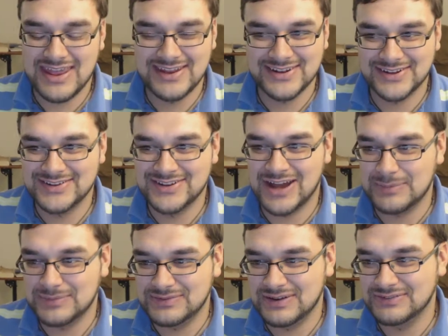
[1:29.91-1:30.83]
And on
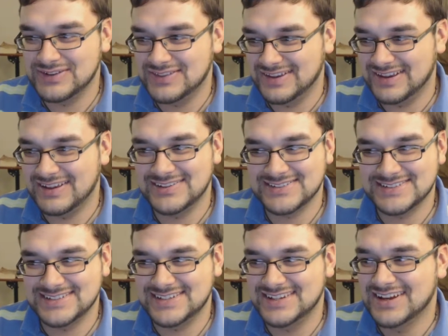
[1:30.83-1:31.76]
top of everything else,
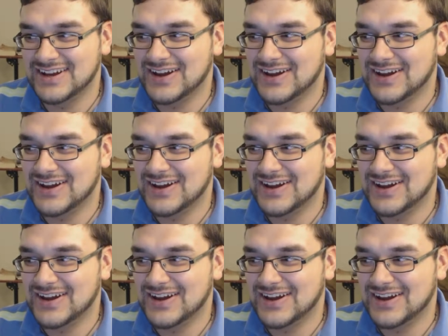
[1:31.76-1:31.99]
the